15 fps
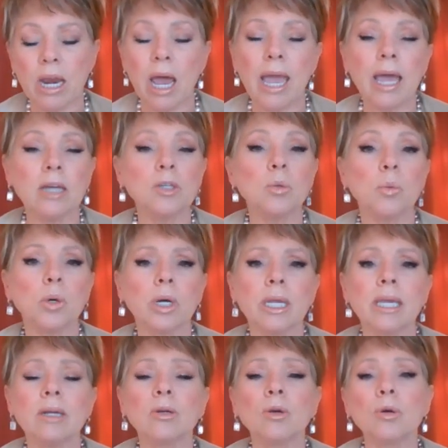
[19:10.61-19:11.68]
I had to work
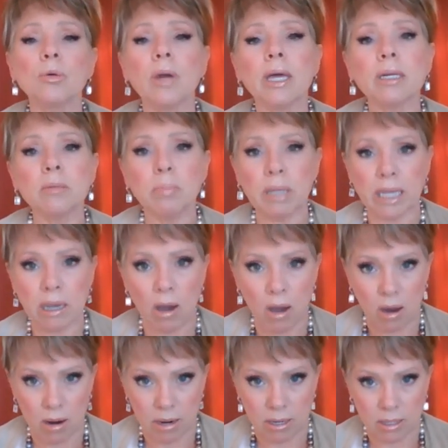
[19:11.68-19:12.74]
incredibly
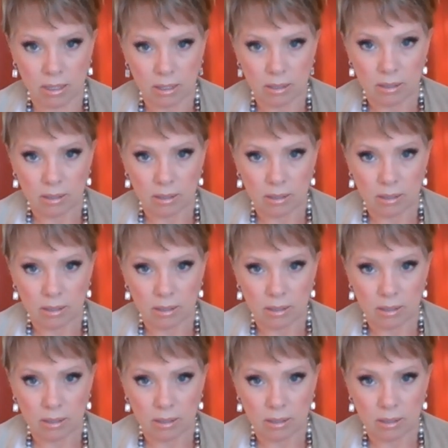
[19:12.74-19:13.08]
hard